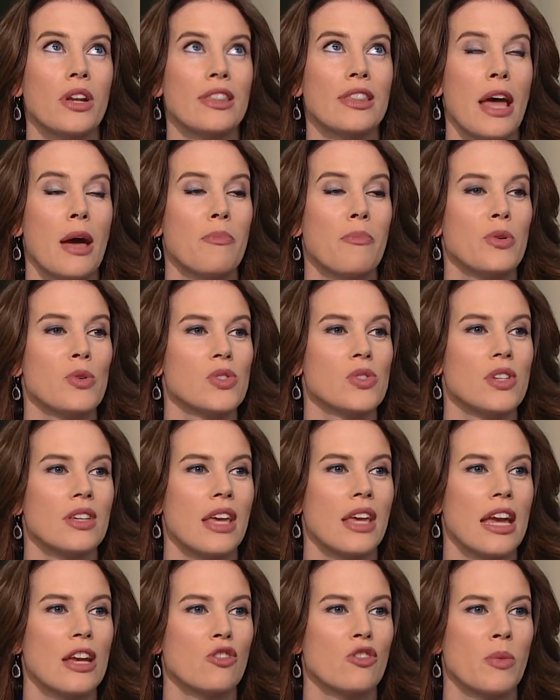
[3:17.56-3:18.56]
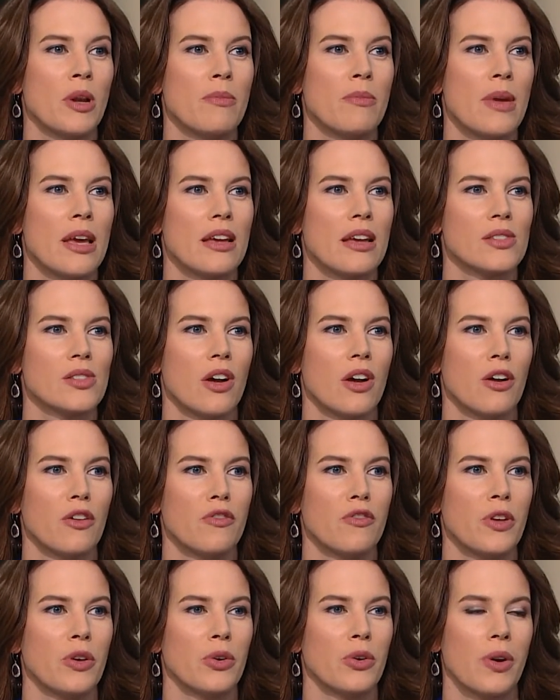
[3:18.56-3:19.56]
wouldn't that boost engagement and make us
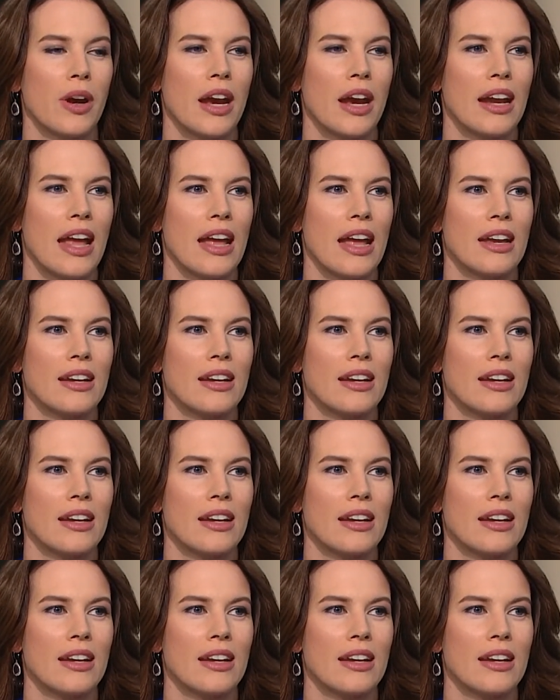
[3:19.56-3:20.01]
all feel great?